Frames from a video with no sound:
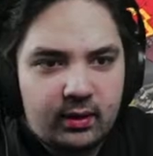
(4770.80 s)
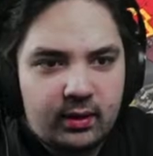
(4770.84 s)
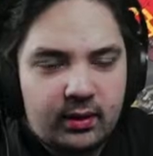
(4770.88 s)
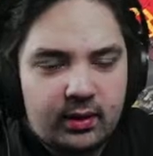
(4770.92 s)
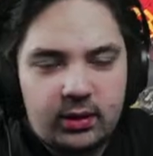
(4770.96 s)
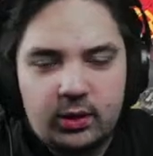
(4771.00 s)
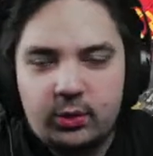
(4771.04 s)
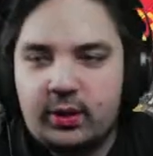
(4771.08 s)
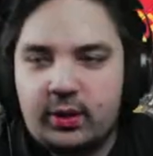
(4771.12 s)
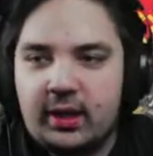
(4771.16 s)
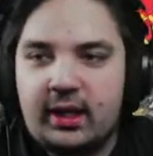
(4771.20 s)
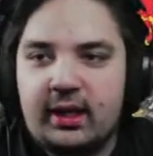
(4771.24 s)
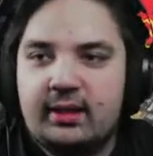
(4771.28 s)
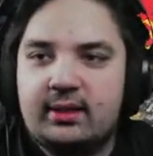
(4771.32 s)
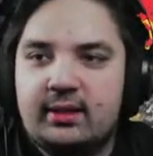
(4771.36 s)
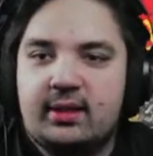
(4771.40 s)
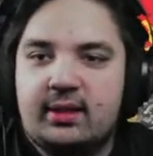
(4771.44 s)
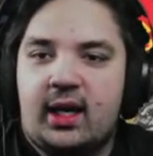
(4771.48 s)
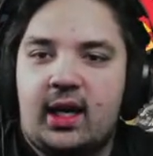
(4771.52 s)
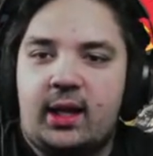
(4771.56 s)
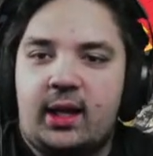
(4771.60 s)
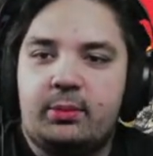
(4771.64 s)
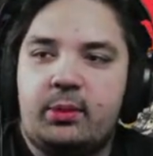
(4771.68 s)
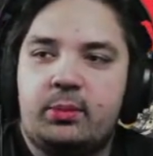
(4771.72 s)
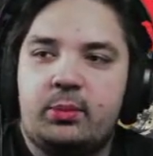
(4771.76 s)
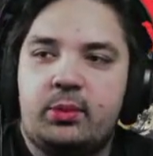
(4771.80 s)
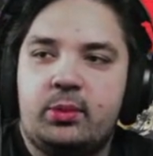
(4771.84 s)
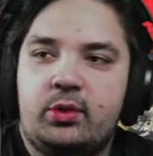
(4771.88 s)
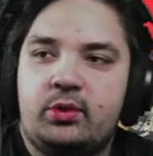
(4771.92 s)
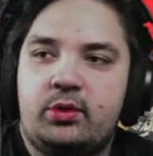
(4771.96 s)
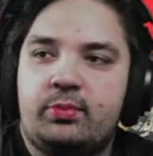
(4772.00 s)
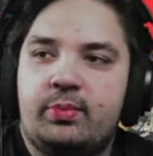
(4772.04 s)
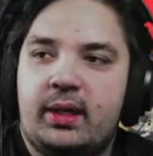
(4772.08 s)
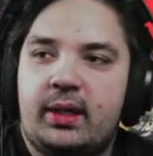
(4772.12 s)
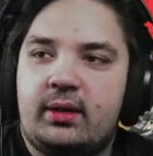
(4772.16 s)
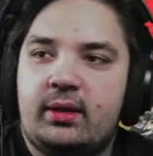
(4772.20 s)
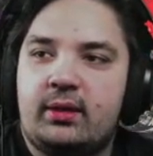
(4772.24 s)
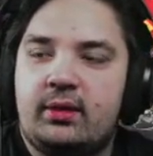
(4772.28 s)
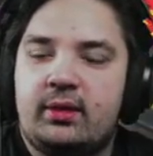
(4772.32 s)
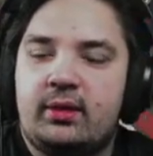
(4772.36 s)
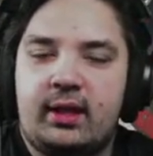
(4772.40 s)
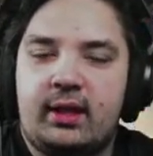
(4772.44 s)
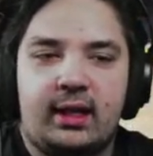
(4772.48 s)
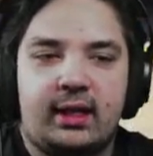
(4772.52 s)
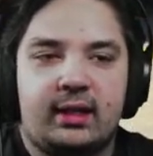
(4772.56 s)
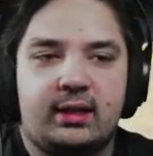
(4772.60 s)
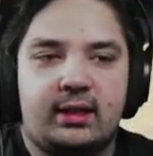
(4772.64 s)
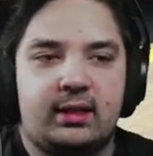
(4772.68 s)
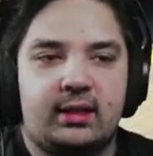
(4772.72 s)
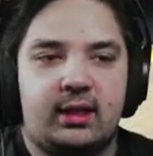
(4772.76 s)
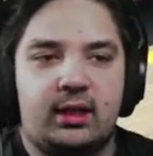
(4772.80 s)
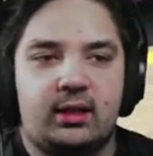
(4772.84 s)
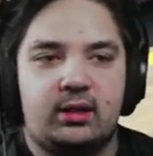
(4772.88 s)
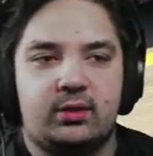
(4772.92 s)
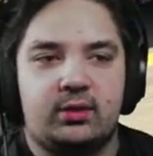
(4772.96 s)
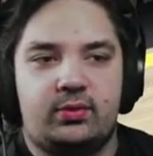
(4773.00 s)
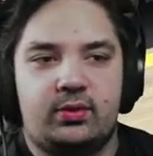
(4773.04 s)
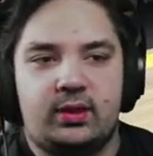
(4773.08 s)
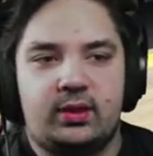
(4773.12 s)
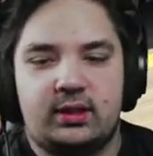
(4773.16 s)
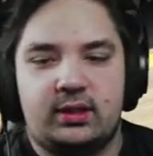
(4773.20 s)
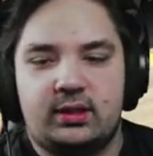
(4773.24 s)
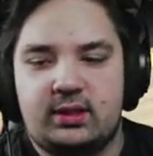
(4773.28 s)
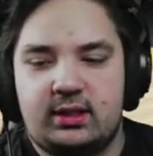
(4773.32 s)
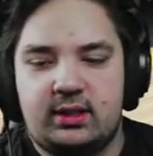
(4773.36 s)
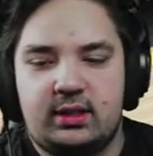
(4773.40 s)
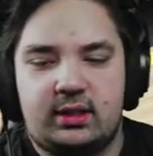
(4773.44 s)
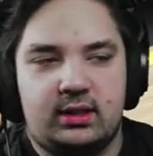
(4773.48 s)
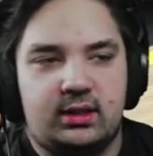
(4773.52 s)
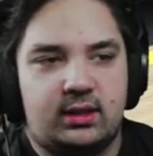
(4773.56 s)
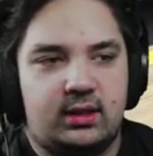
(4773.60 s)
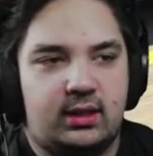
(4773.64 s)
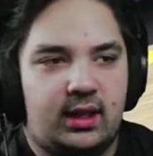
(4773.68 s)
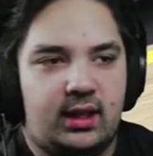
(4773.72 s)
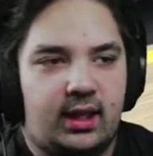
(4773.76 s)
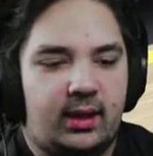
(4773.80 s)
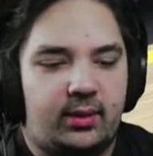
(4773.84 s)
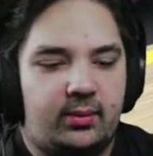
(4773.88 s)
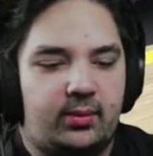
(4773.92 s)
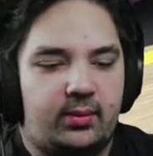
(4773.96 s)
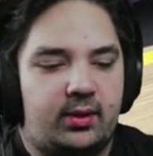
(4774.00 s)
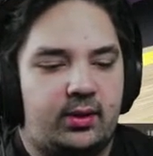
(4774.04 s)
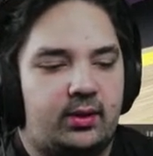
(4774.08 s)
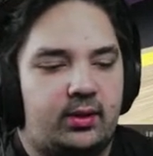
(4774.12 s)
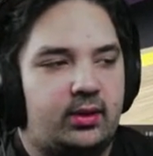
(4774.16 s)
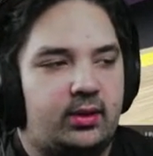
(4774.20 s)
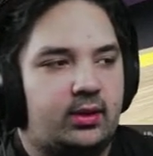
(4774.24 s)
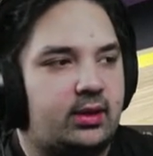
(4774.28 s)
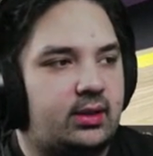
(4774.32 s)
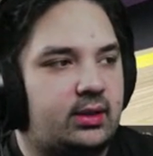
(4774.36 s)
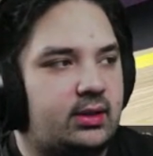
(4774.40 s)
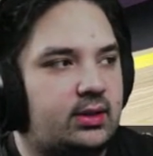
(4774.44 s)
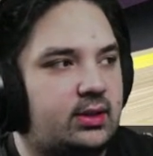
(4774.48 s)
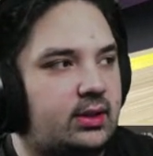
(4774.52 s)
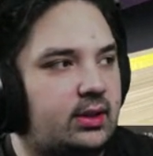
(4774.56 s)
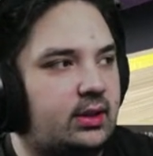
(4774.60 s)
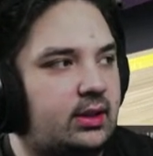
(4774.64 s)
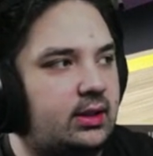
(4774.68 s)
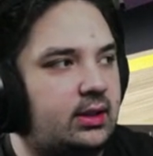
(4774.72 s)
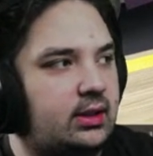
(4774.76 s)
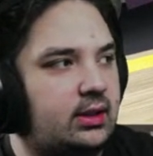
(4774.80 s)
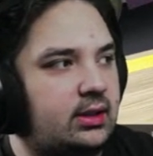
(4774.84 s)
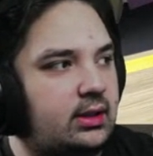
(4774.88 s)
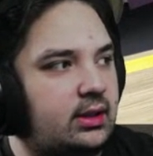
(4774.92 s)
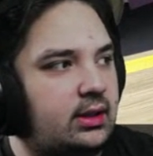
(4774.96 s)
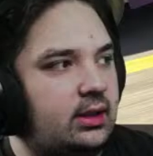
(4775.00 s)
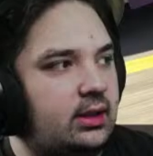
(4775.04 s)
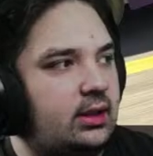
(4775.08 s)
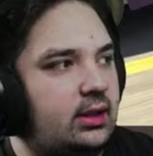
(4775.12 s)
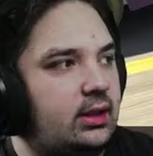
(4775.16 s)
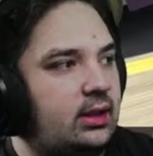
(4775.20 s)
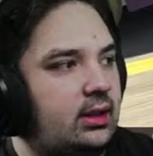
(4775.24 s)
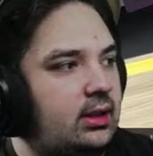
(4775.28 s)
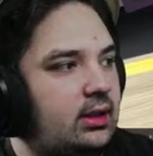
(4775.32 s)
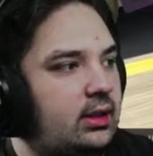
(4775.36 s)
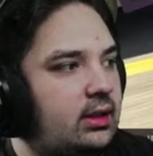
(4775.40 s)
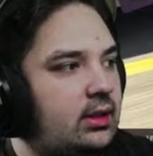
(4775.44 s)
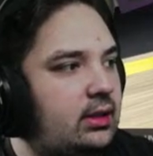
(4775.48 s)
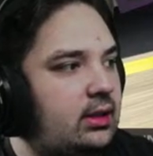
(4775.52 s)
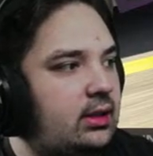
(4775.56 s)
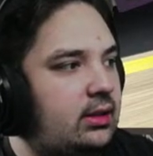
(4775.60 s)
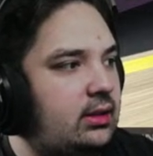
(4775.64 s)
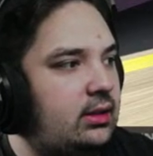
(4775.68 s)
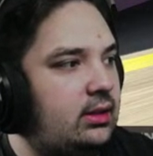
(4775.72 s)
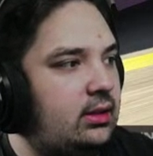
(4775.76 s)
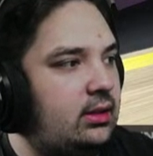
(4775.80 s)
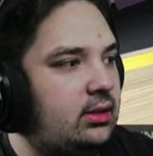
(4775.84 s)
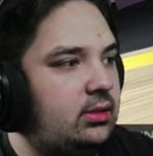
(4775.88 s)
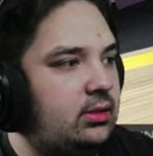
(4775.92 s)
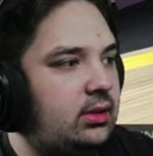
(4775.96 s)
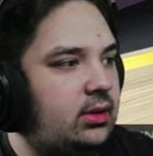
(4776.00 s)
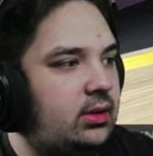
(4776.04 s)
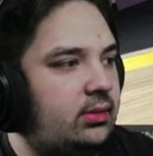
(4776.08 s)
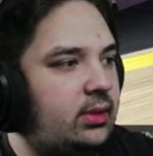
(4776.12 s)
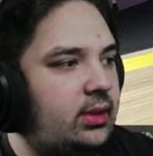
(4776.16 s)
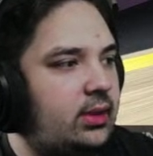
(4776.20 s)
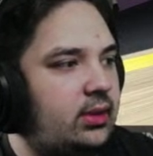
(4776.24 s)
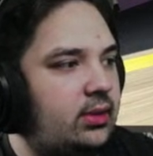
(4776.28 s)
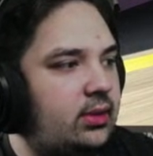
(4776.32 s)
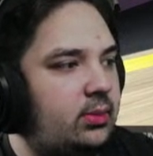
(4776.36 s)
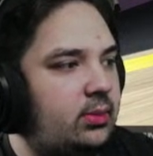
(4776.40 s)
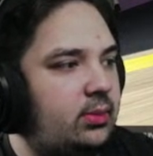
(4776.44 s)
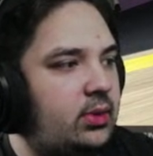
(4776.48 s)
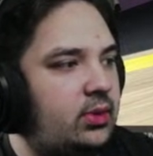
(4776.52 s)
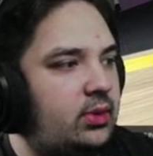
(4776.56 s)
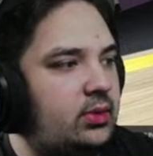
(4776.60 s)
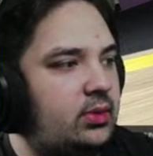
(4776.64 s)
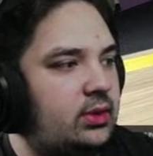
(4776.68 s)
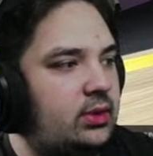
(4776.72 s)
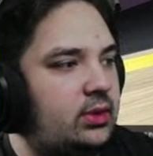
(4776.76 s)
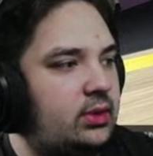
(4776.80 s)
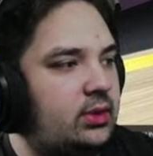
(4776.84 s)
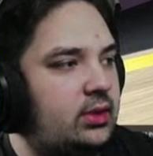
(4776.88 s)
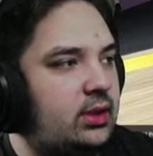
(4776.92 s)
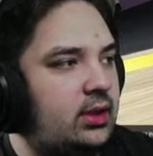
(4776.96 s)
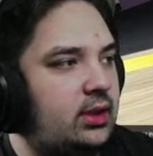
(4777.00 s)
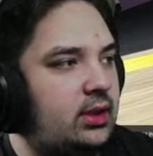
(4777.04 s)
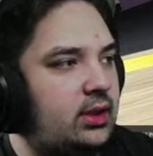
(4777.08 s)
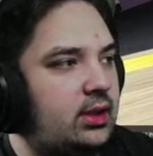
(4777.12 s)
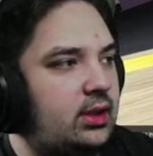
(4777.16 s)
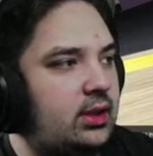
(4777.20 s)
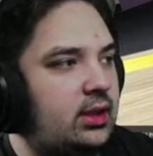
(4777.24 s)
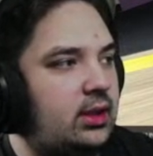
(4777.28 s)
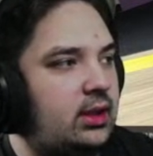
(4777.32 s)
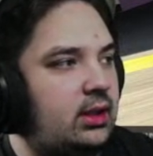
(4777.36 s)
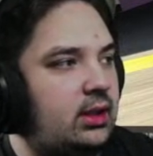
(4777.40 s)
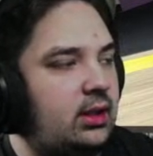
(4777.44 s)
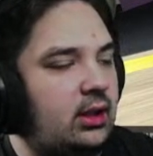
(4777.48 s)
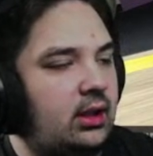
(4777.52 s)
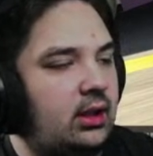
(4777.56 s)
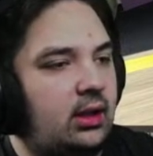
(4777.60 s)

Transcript: You can't time a move better than that. I don't know if you could see it that well because, uh, oh, I ran out of music. Let's try that again.